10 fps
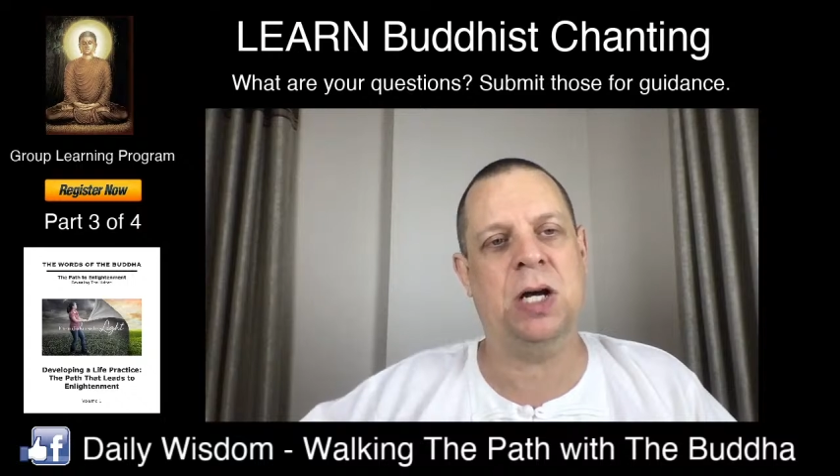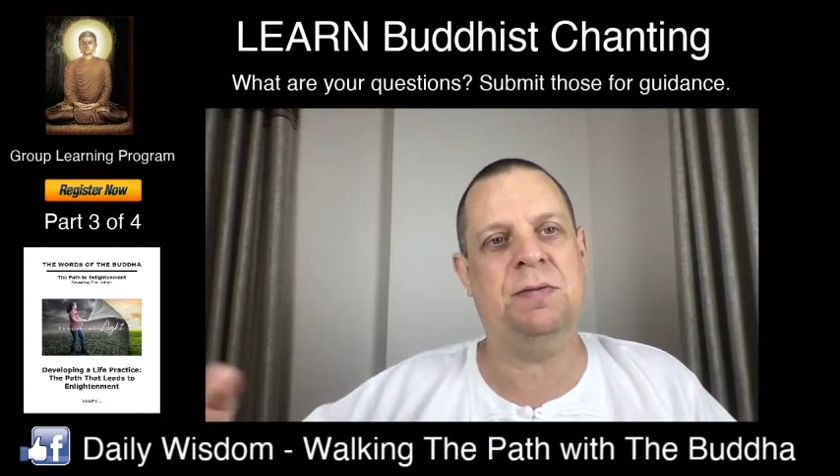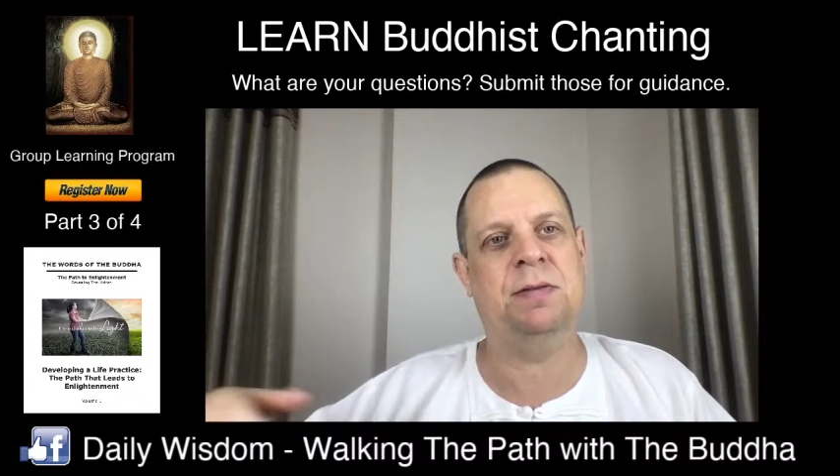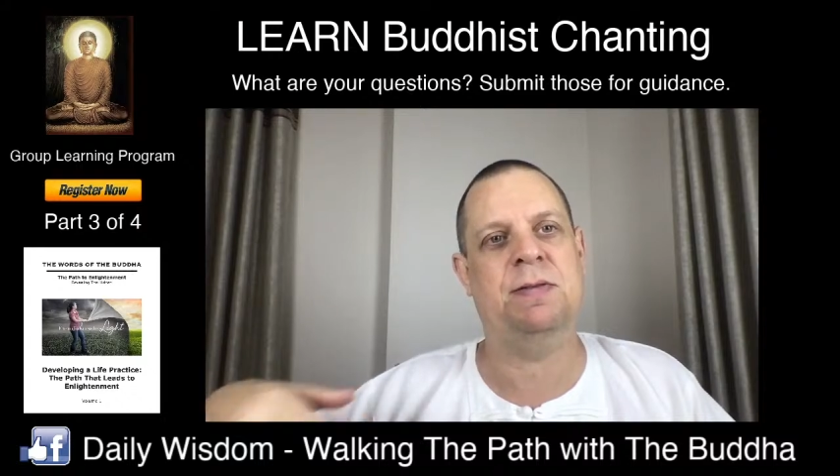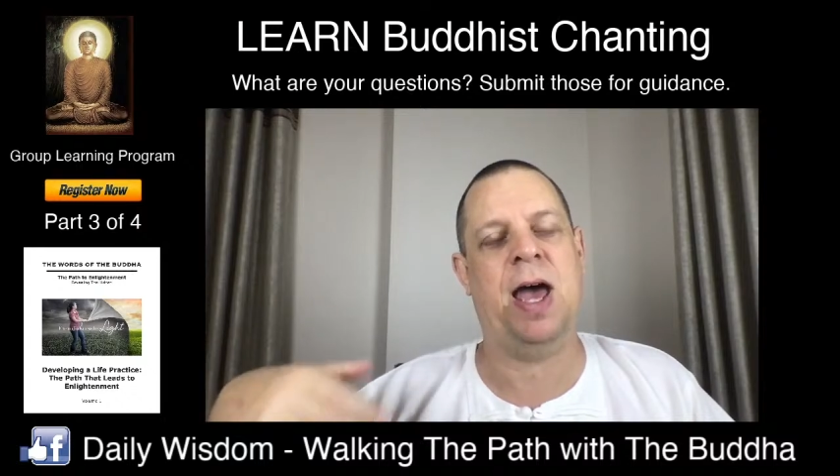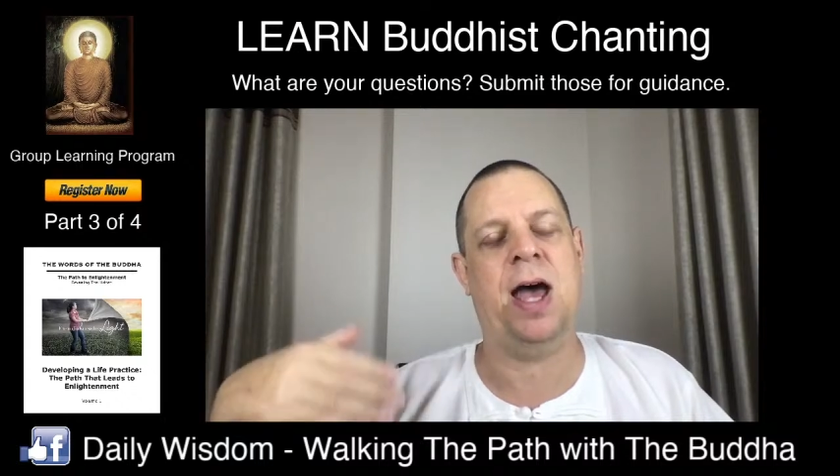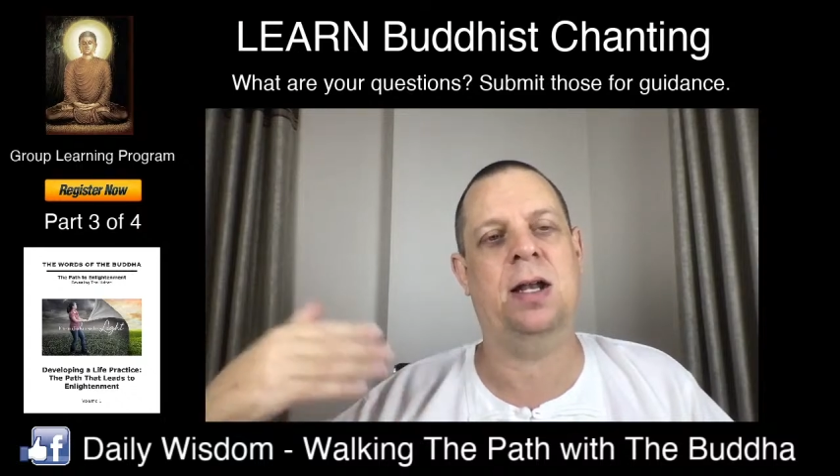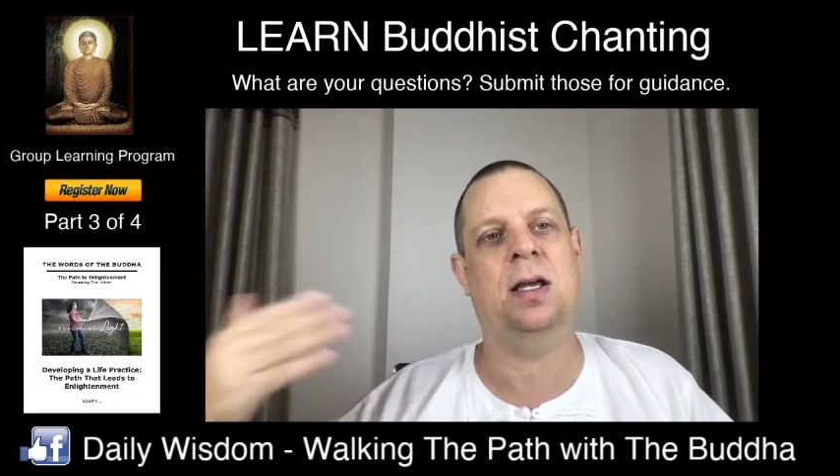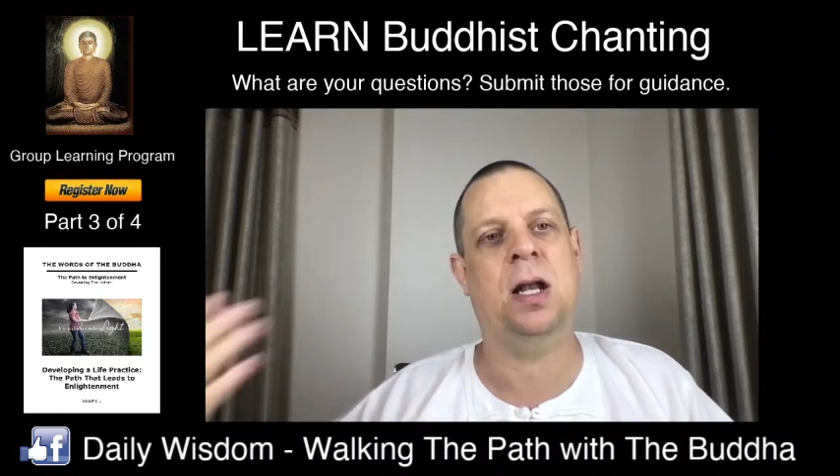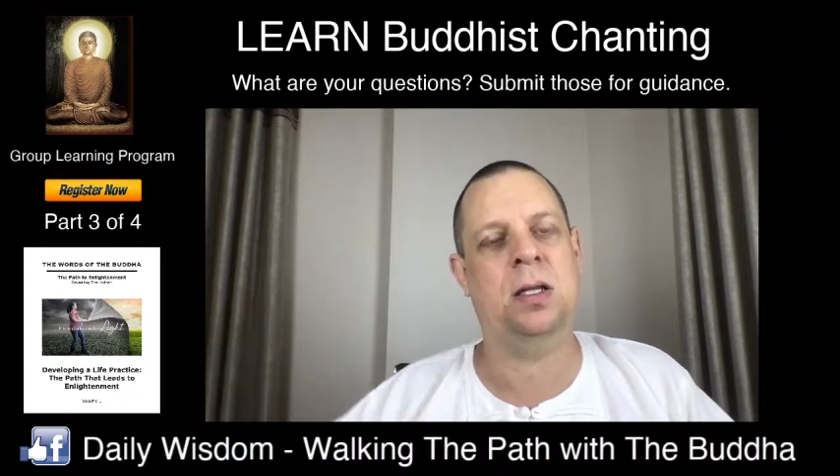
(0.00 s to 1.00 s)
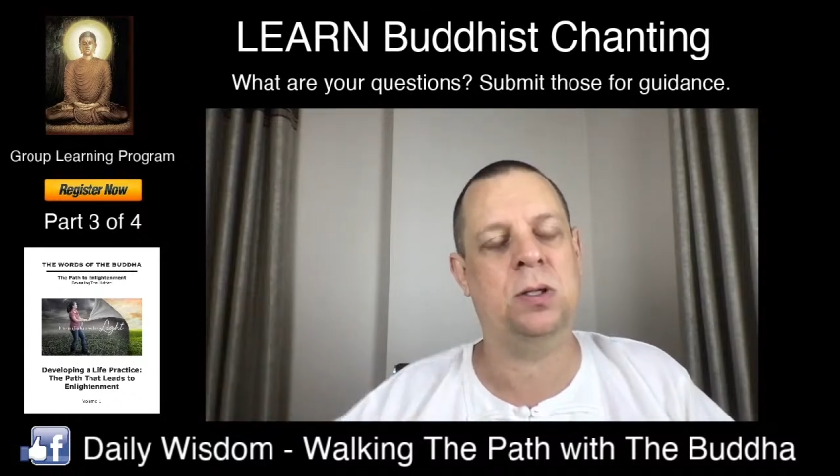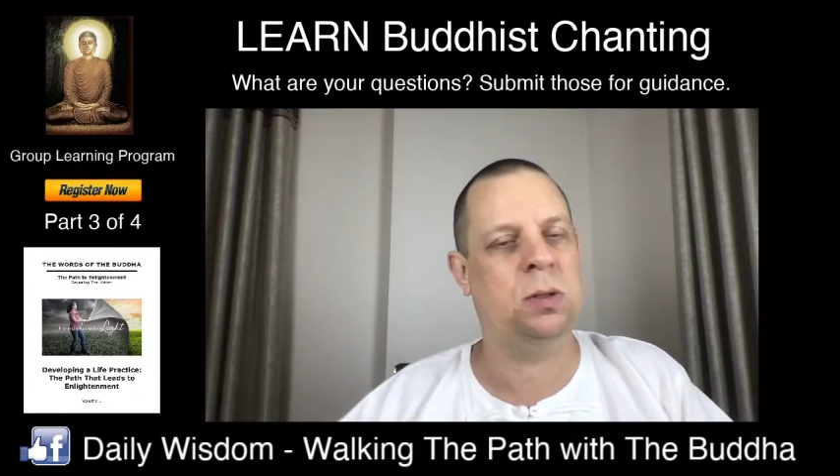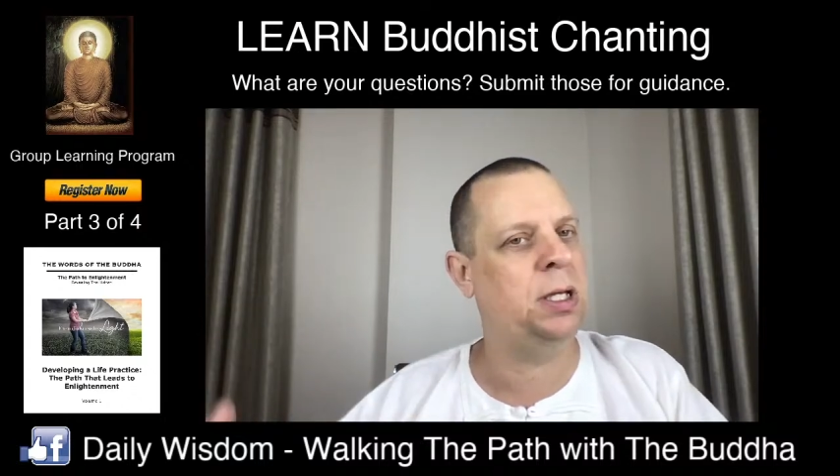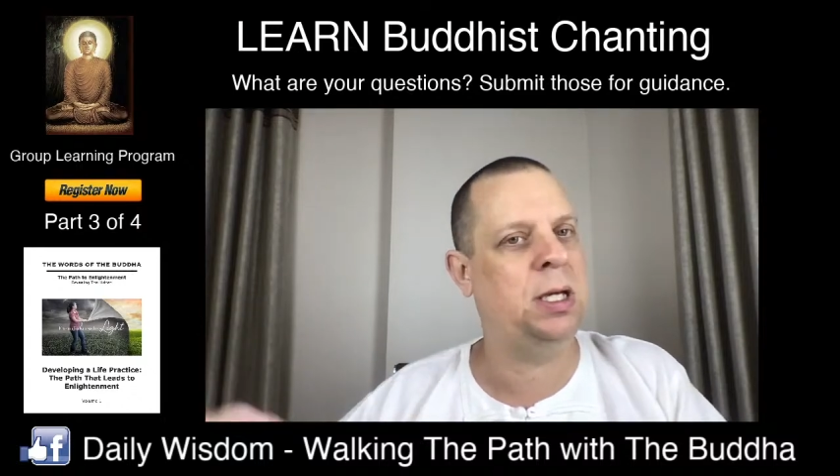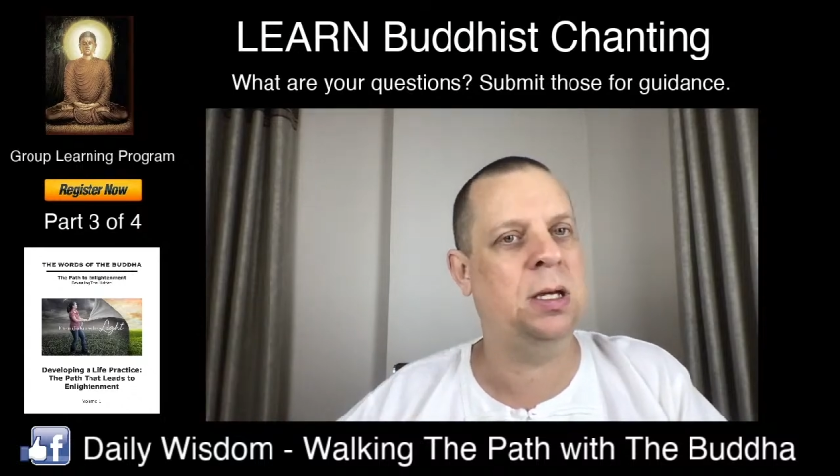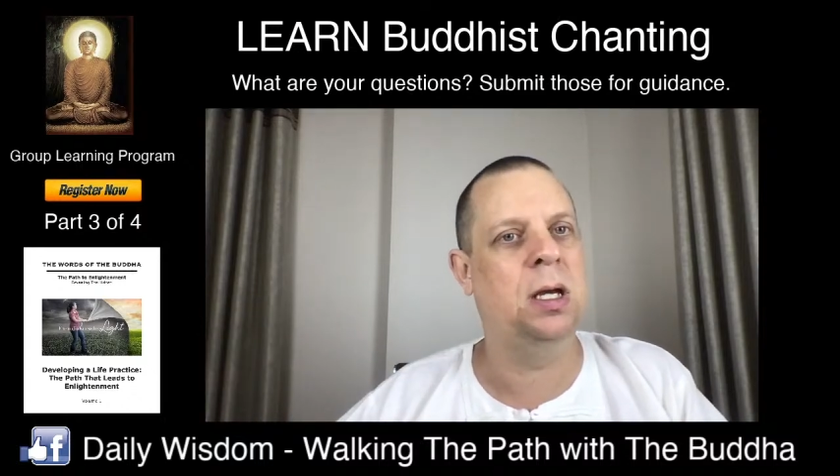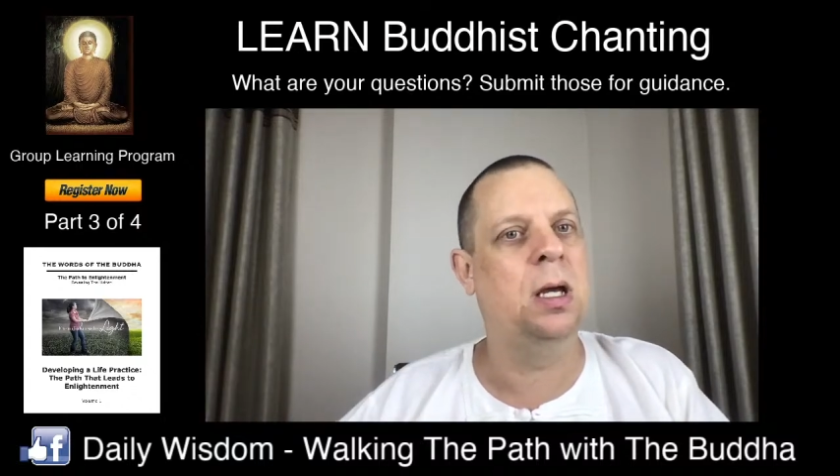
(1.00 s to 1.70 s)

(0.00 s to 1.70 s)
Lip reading: off of that, and it's only